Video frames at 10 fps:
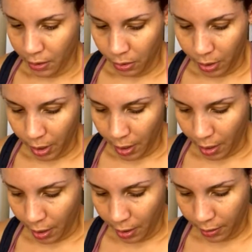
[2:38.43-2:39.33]
You
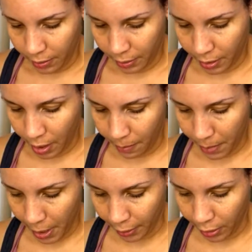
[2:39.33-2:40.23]
can
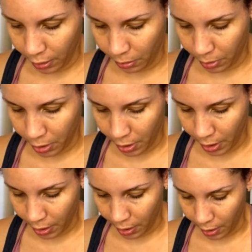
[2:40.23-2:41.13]
come back, too, when you
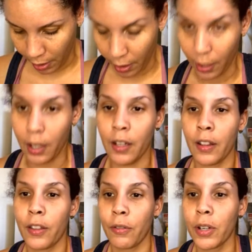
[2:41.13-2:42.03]
get
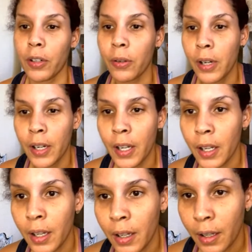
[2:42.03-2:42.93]
through.
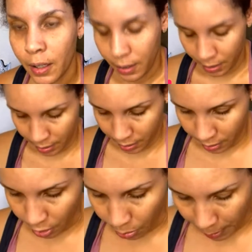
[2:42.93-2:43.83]

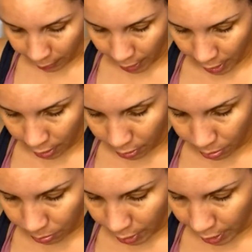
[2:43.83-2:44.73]
Hope everything
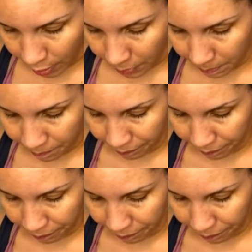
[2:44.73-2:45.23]
goes well.